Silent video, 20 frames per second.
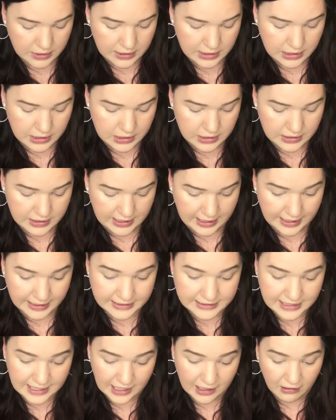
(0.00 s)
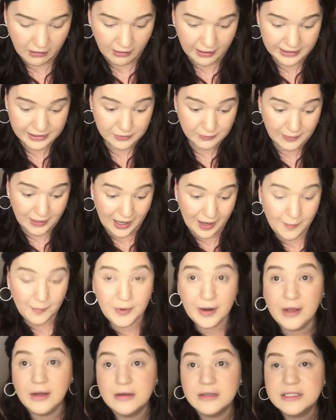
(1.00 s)
And that is how I do my
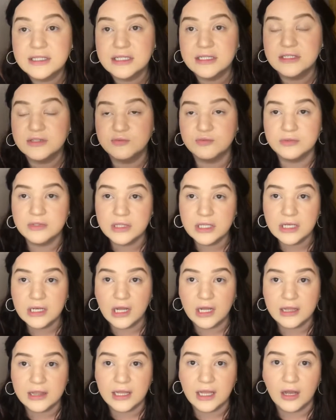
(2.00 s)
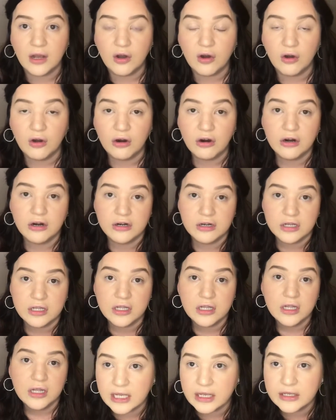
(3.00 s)
eyebrows. It's really not that hard.
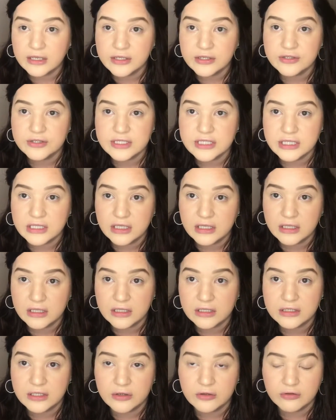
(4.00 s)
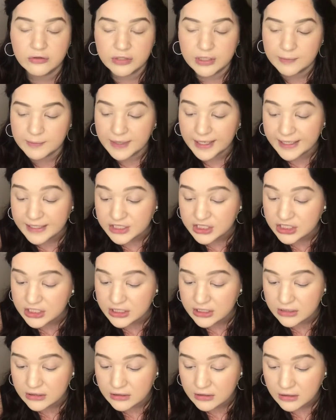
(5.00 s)
I use the Total
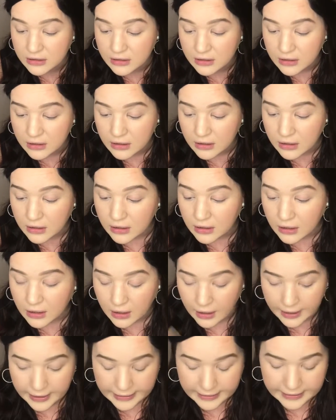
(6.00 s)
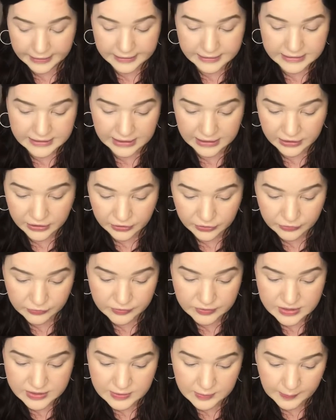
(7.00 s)
Temptation, and I
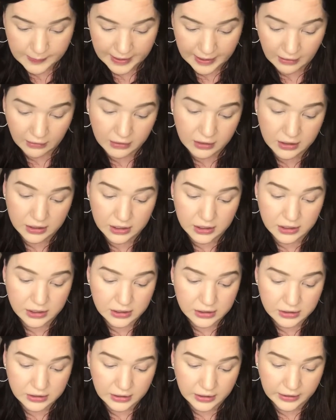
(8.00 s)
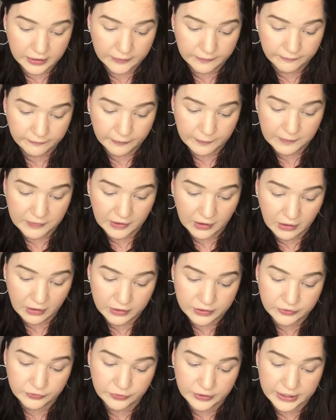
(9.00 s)
use powder from the
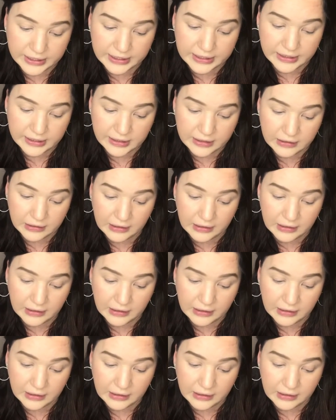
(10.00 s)
contour kit.